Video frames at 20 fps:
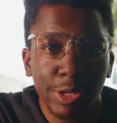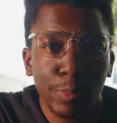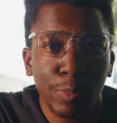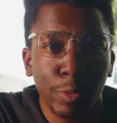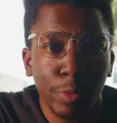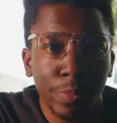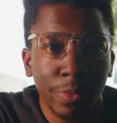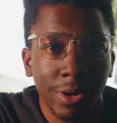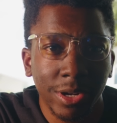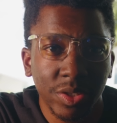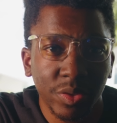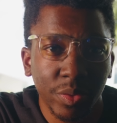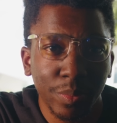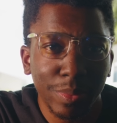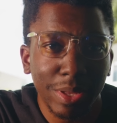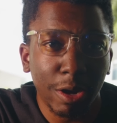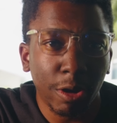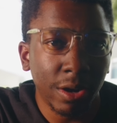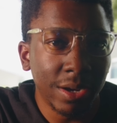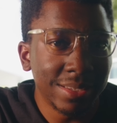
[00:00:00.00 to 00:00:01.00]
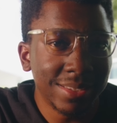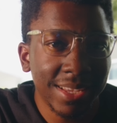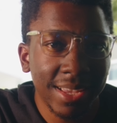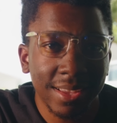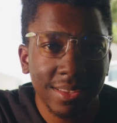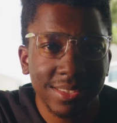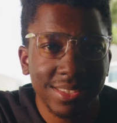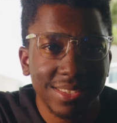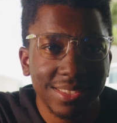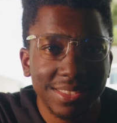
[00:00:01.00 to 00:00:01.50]
pull parts from an
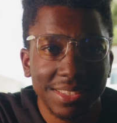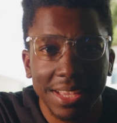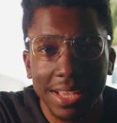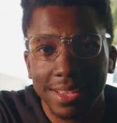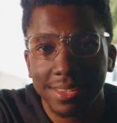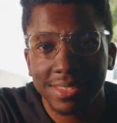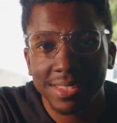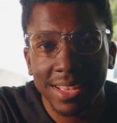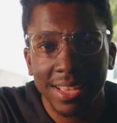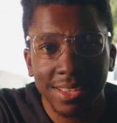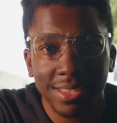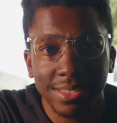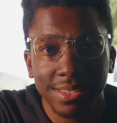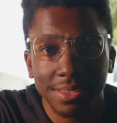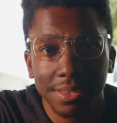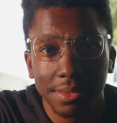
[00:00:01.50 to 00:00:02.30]
RSX, TSX,